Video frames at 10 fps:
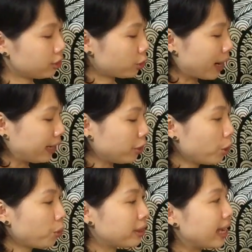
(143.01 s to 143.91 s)
so I
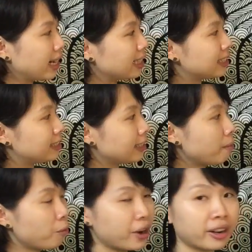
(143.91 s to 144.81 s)
know that it is
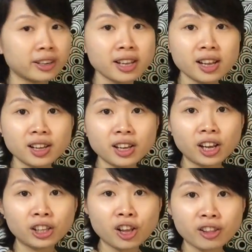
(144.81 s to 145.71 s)
somewhere
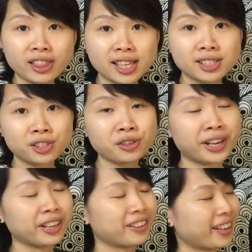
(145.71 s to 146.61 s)
along this
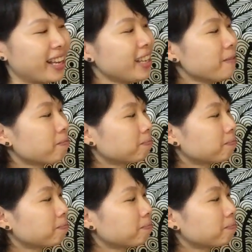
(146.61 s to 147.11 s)
string, okay?